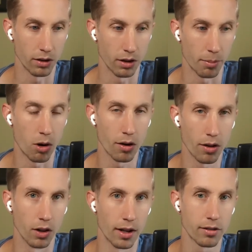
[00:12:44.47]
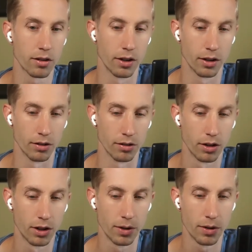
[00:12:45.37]
a part of the lesson here is
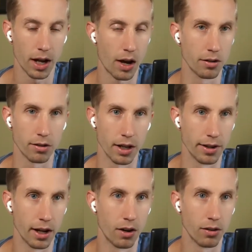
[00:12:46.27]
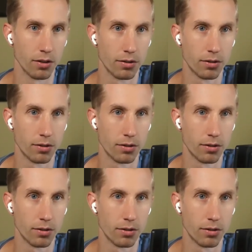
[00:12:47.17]
how do you stand out